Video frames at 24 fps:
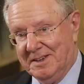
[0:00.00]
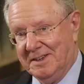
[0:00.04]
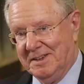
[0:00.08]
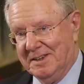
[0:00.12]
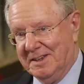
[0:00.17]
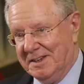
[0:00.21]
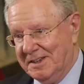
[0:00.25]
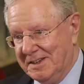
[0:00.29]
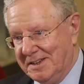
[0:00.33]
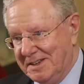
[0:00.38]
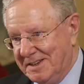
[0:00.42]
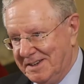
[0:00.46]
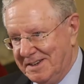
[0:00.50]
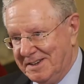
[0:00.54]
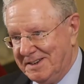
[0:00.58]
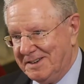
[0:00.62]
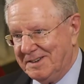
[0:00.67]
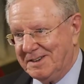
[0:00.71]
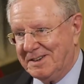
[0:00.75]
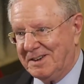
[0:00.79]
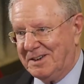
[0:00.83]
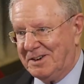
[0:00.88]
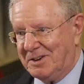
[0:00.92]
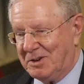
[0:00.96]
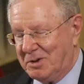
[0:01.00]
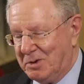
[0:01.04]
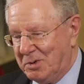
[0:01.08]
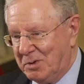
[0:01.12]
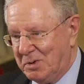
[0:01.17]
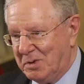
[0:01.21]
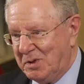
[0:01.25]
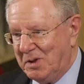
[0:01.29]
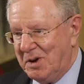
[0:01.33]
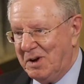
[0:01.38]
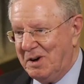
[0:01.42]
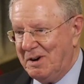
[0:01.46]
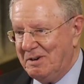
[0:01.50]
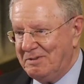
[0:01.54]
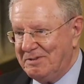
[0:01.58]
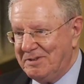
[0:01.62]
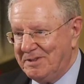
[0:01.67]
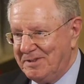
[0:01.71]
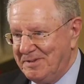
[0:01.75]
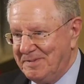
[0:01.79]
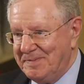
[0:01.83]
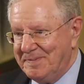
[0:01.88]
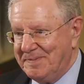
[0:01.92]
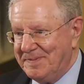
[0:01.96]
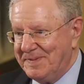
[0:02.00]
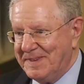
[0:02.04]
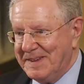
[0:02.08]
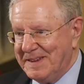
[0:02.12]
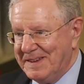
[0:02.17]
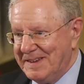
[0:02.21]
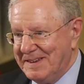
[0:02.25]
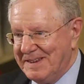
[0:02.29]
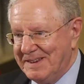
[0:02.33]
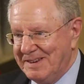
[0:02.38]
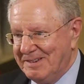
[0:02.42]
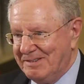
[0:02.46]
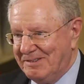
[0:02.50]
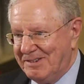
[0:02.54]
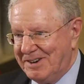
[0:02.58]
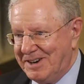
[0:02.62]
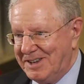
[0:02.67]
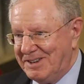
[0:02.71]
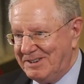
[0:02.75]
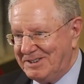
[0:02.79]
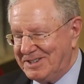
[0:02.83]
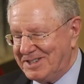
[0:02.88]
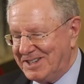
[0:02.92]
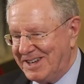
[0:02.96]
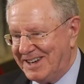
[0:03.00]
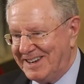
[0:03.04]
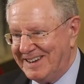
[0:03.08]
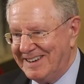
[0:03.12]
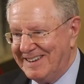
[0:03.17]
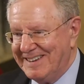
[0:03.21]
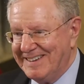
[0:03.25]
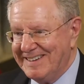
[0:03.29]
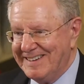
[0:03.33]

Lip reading: it's going to cool off. What do you say?